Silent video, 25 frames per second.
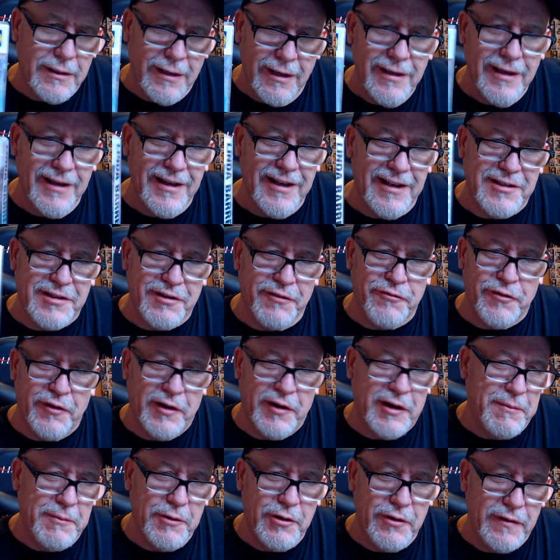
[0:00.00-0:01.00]
It's a funny
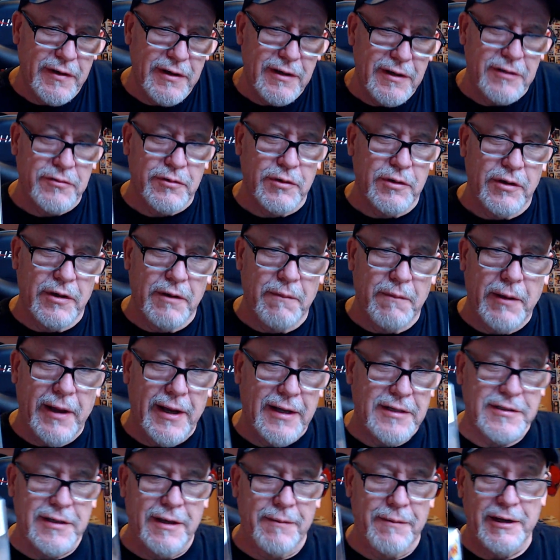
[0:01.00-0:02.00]
movie. It's really a blast.
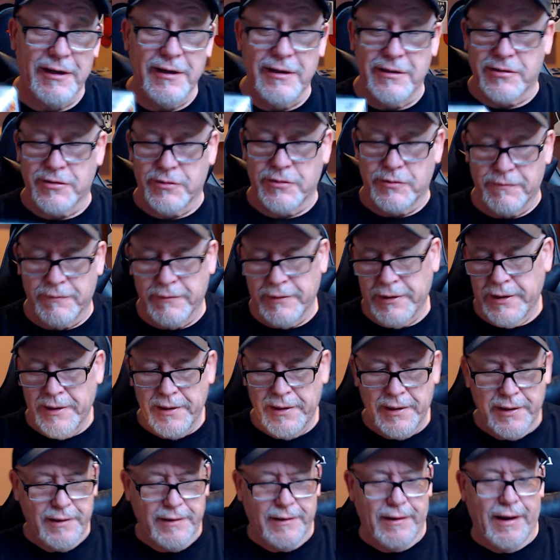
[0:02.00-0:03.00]
I mean,
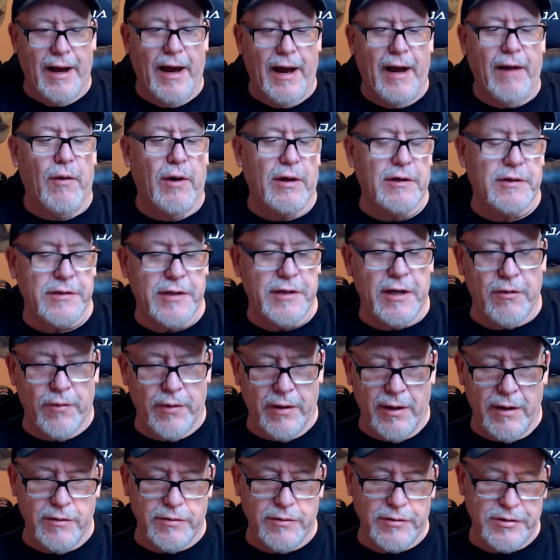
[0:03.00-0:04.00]
I watched that when I
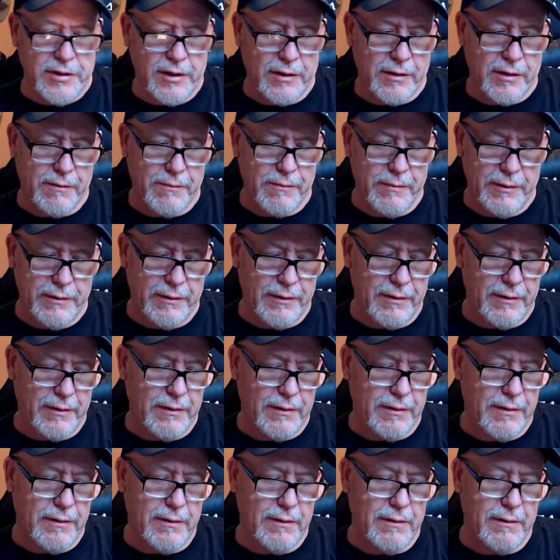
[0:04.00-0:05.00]
was younger, but
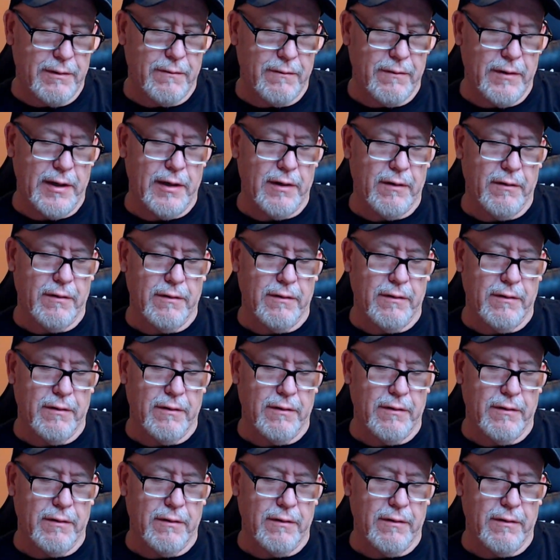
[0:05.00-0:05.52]
wow.